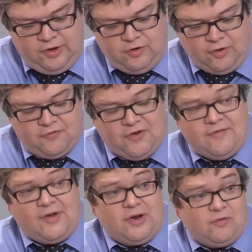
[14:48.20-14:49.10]
not fair
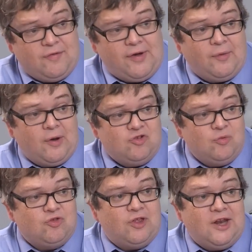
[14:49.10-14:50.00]
value revaluation,
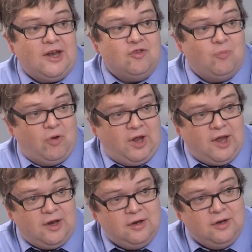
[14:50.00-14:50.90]
which they needed to bring
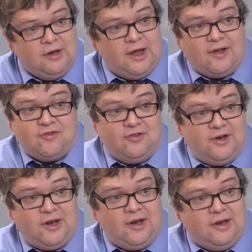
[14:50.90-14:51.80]
in, as they
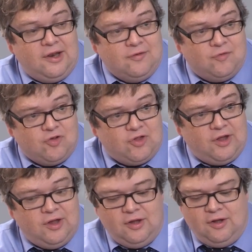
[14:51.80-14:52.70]
did in the frizzy.